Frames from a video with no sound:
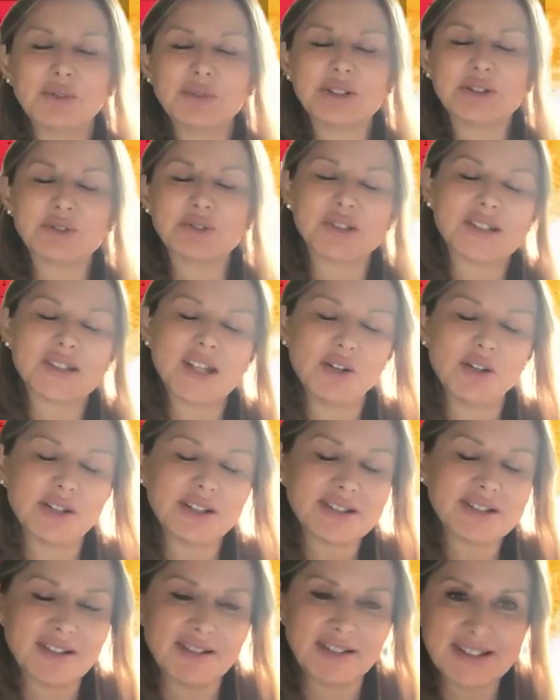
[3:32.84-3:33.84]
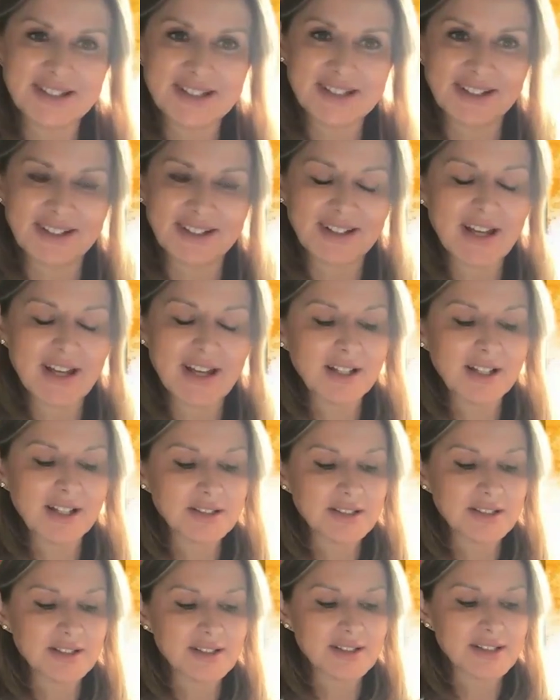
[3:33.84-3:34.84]
which was so exciting.
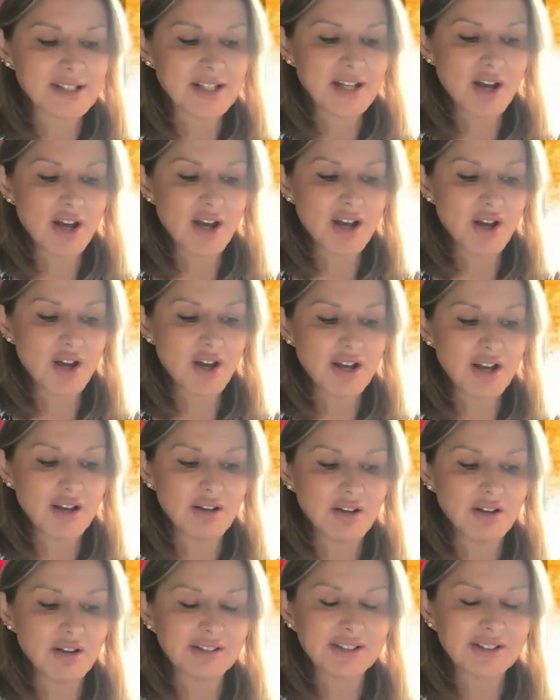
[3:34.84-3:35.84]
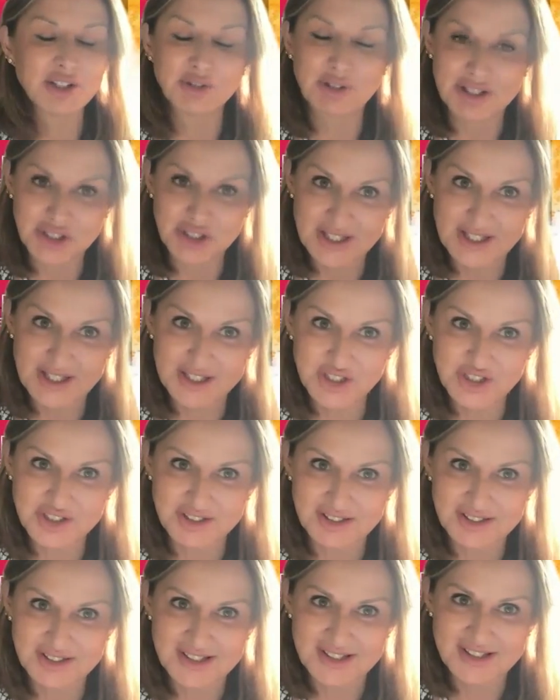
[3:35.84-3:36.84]
And
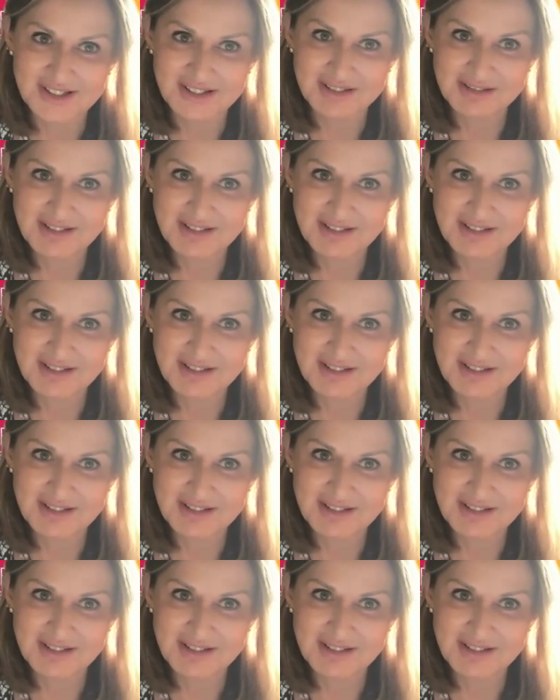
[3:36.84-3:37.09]
congratulations.